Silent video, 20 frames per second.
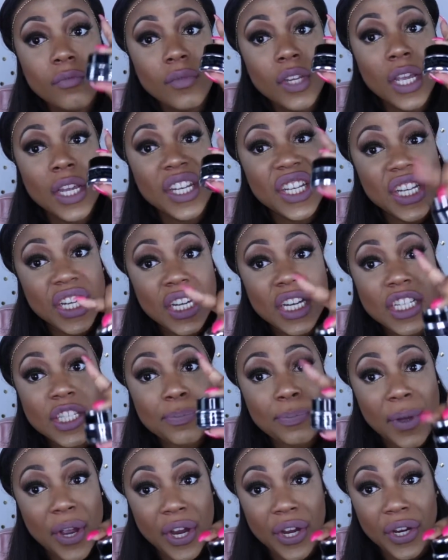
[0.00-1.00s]
It does
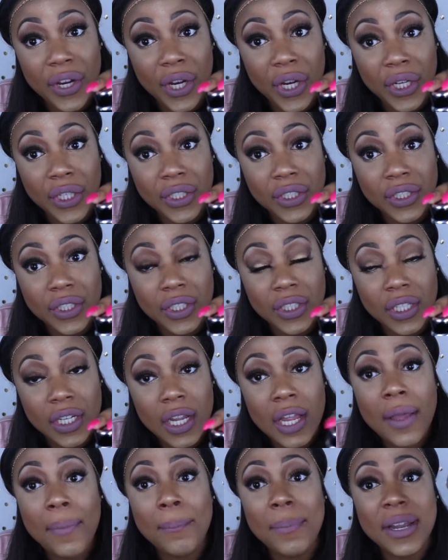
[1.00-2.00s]
burn,
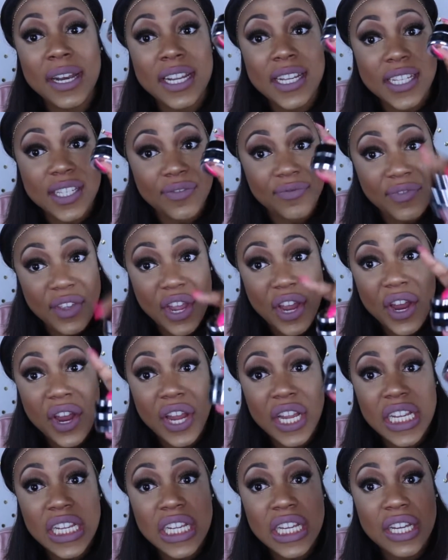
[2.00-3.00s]
but it is
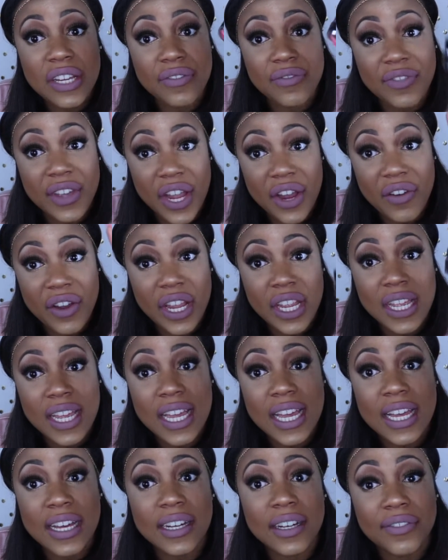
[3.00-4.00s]
very, very
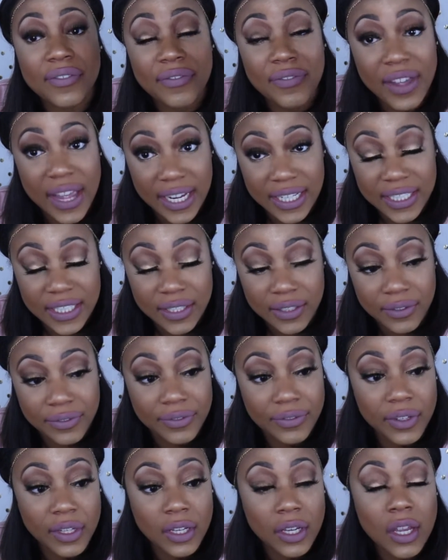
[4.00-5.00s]

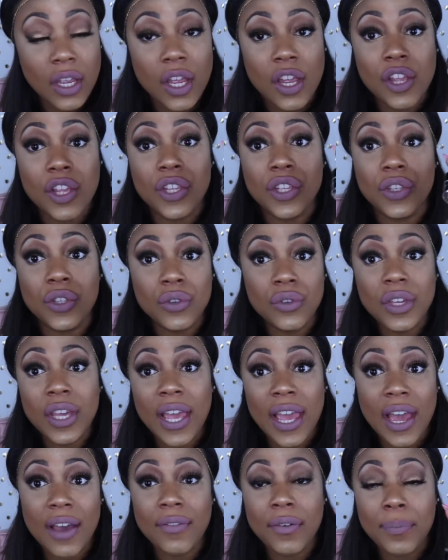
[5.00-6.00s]
effective. You can
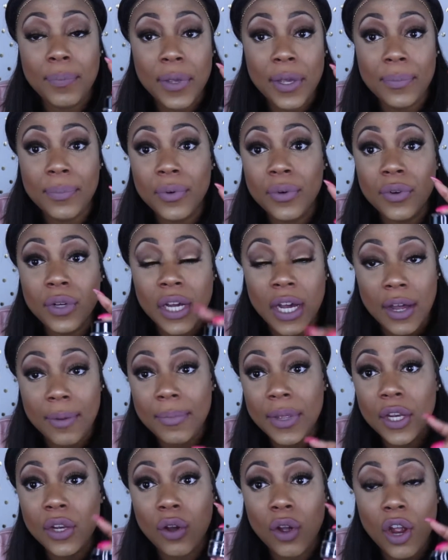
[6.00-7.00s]
have a pimple
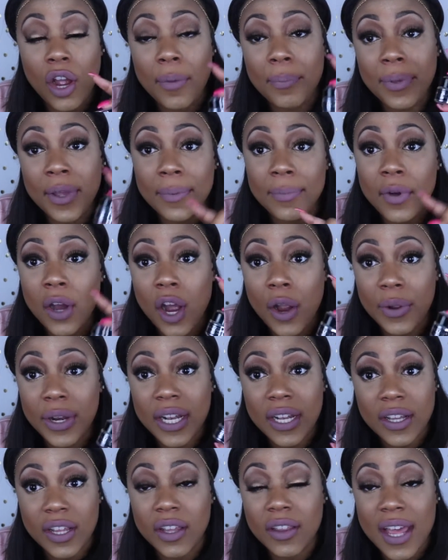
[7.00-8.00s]
coming or a pimple already
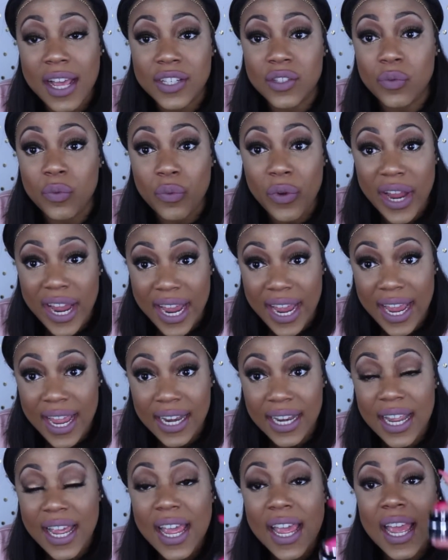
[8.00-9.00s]
there that's
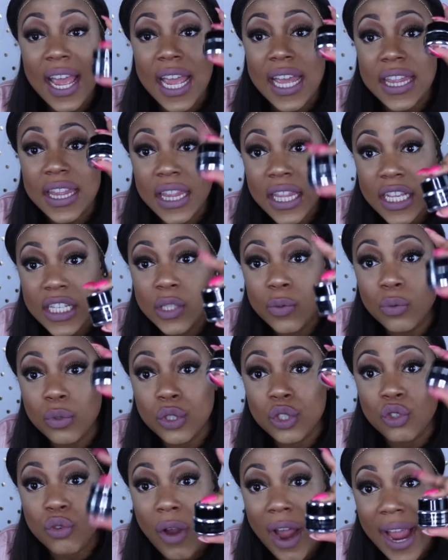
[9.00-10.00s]
red, and this will
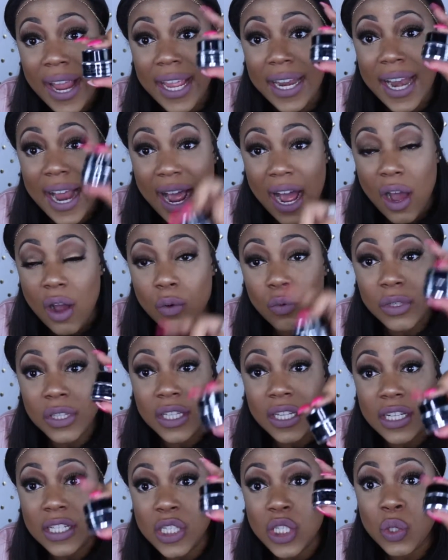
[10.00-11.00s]
dry it out
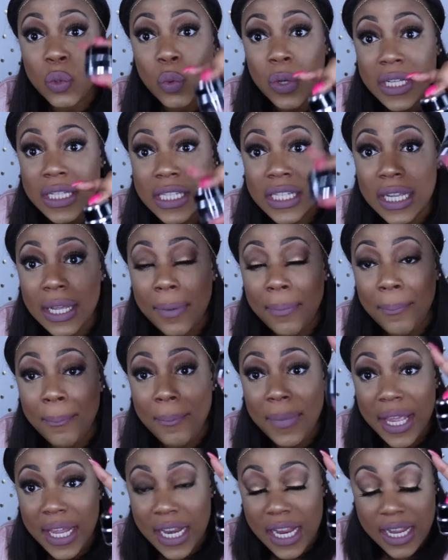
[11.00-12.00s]
within 20
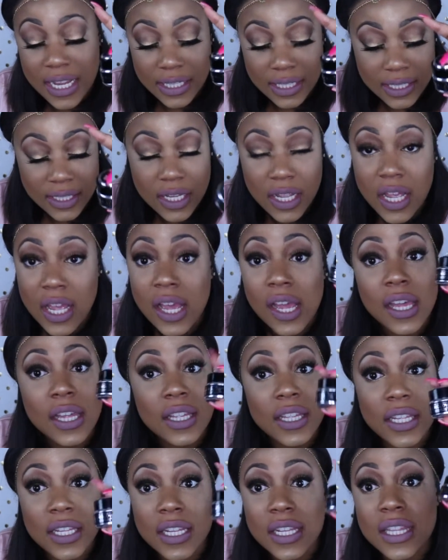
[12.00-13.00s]
minutes.
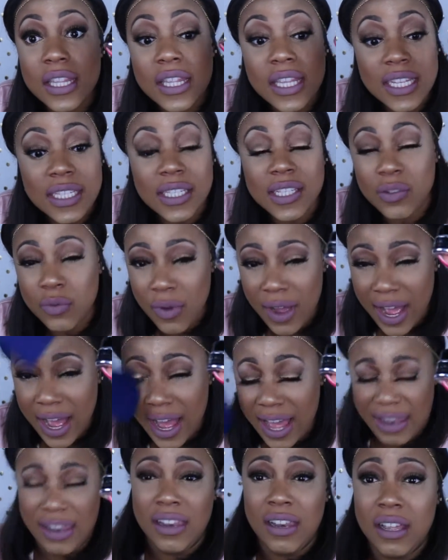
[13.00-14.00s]
This is why
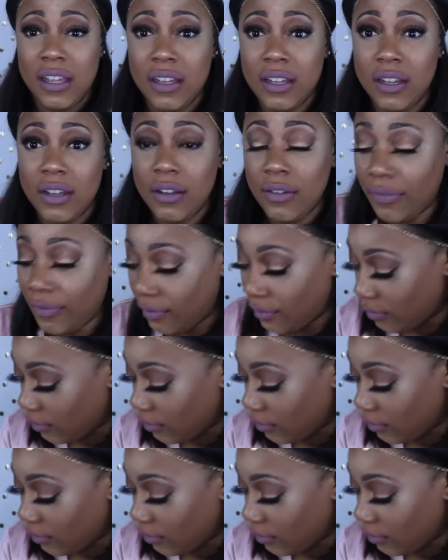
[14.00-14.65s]
I love